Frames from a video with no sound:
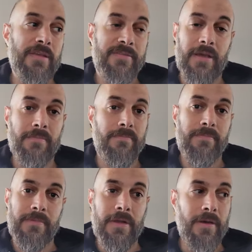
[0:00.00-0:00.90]

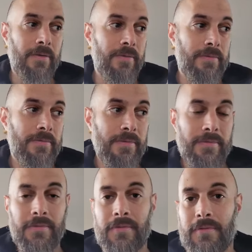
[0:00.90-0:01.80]
some, you know,
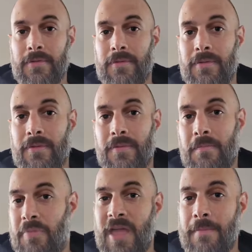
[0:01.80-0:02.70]

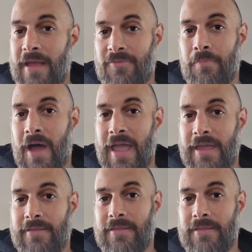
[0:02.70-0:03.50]
BMX bike